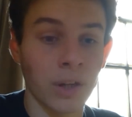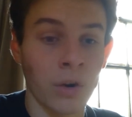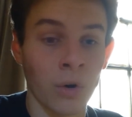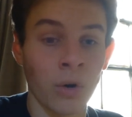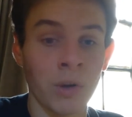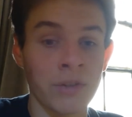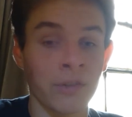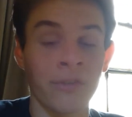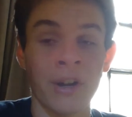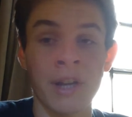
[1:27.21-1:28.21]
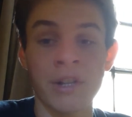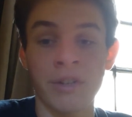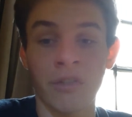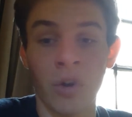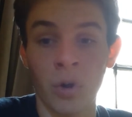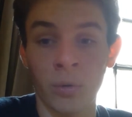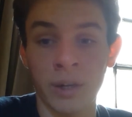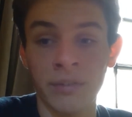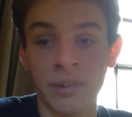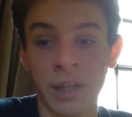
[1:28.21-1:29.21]
Coral, which is the foundation of coral
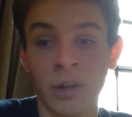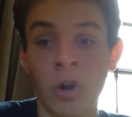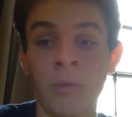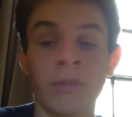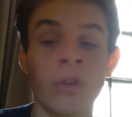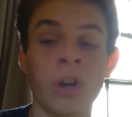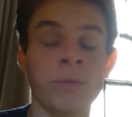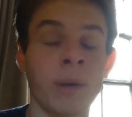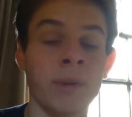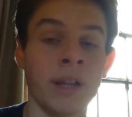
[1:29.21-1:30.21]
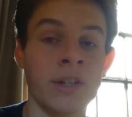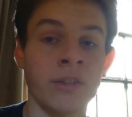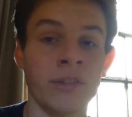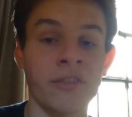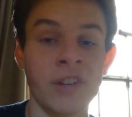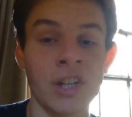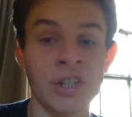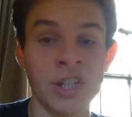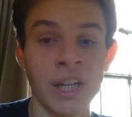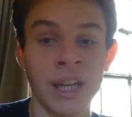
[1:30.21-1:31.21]
reefs and home of large populations of
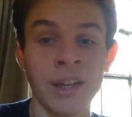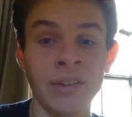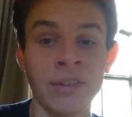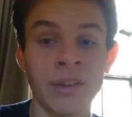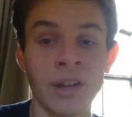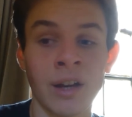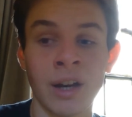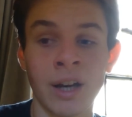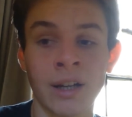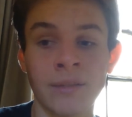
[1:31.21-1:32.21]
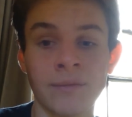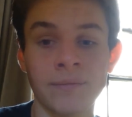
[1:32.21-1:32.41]
fish, is that